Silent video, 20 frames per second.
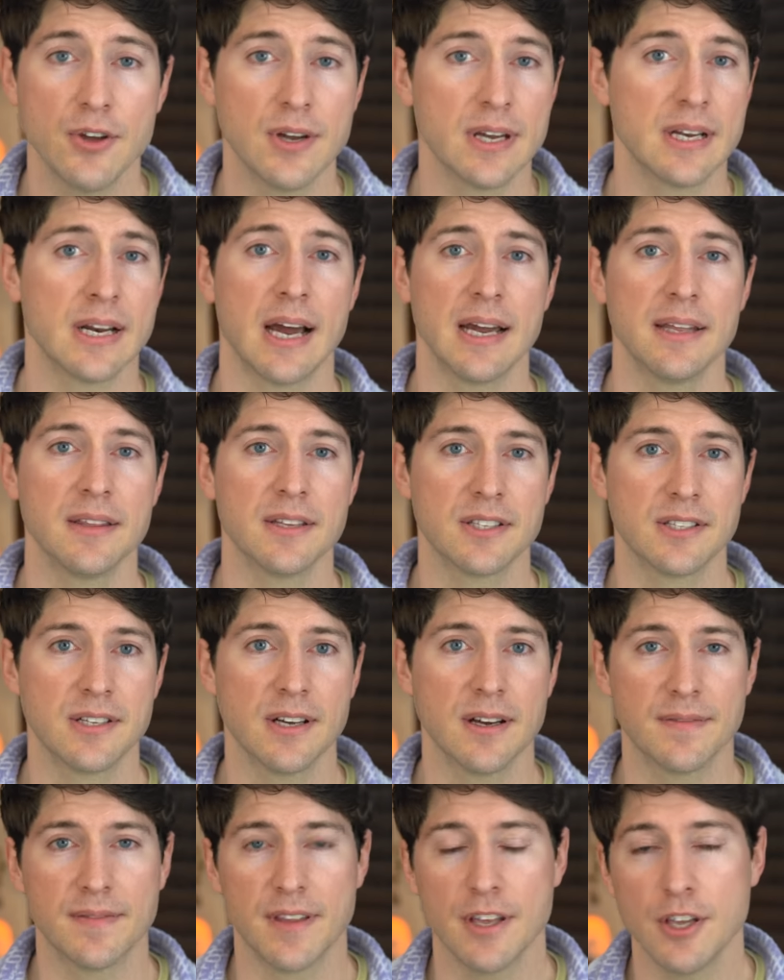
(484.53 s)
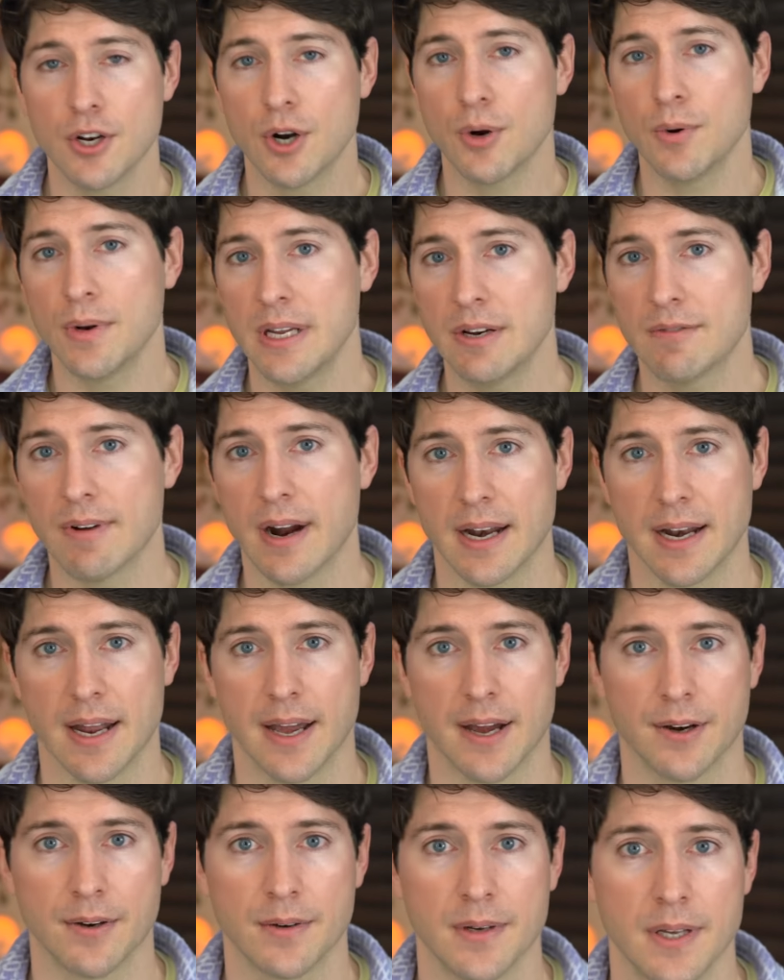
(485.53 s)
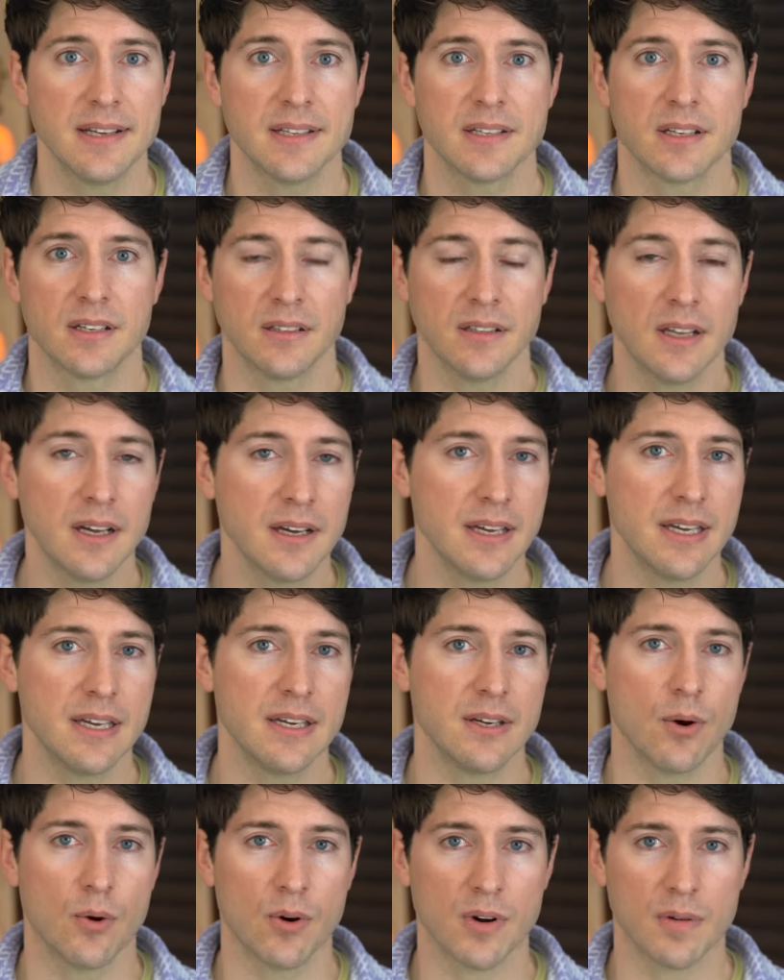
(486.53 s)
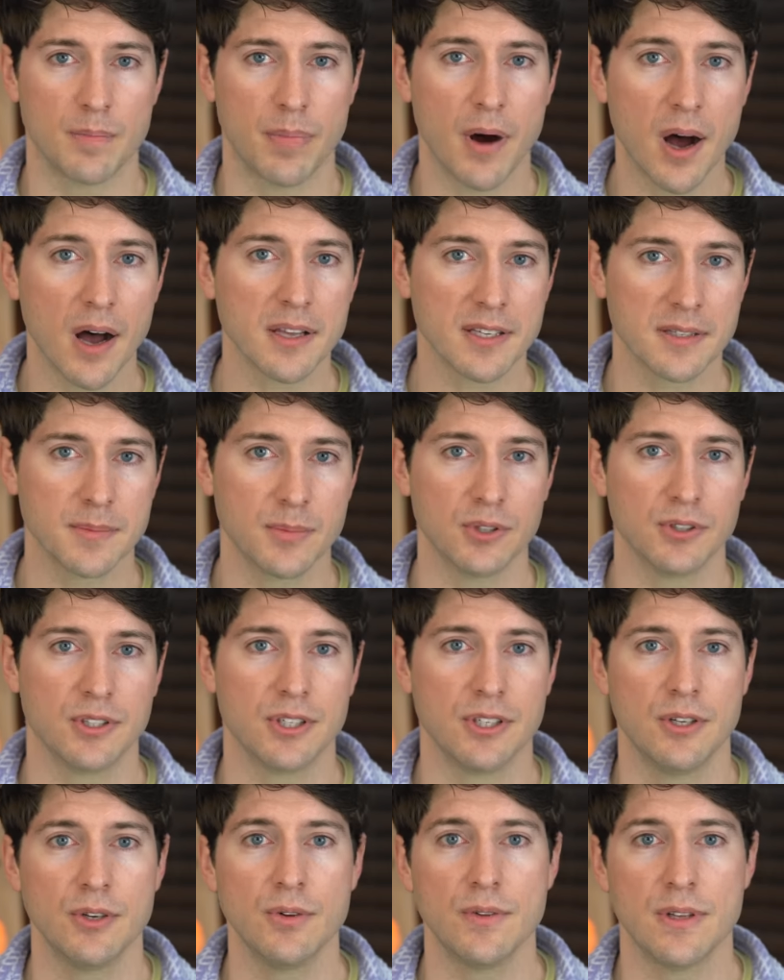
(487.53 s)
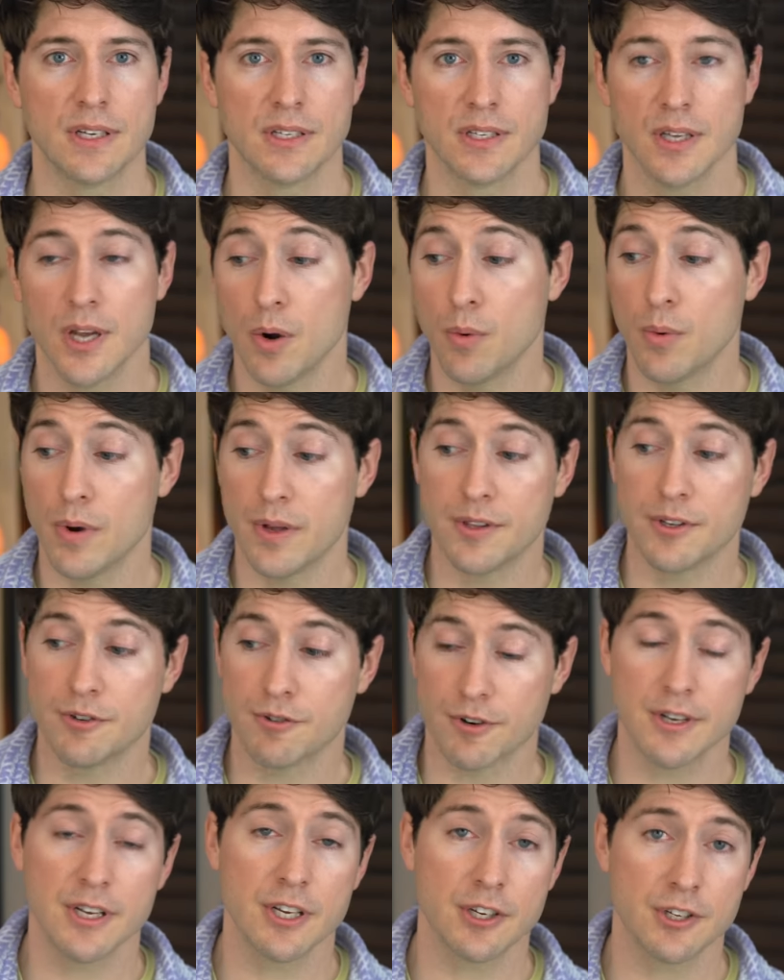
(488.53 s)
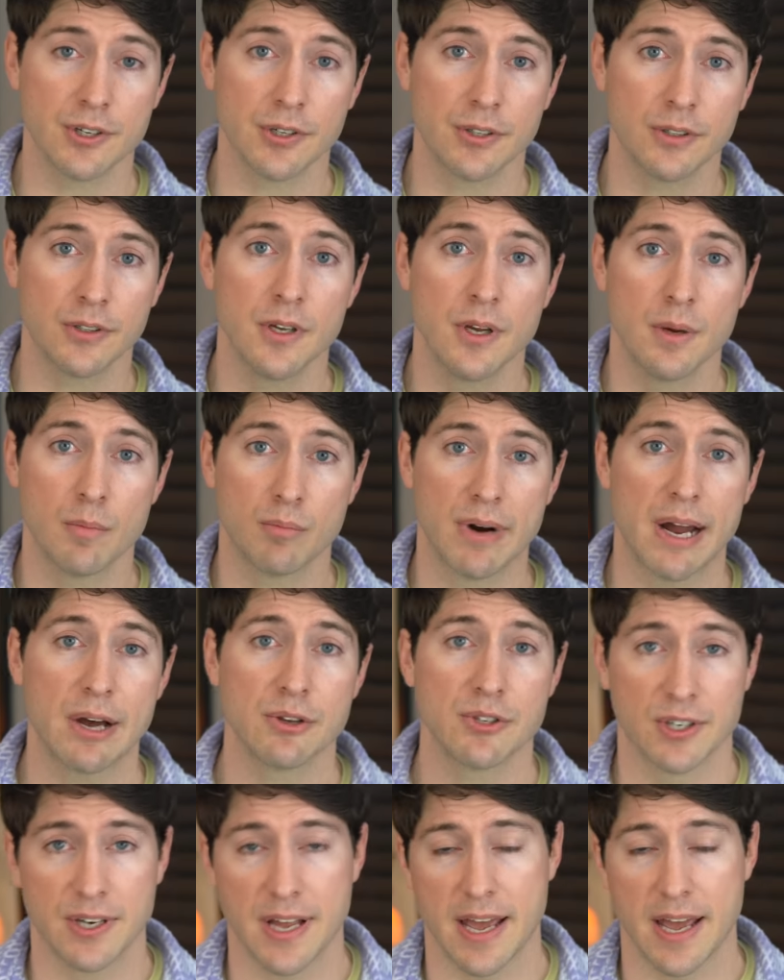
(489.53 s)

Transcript: you can hide the stuff that you don't need right now. It is clunky or impossible to do this with traditional browser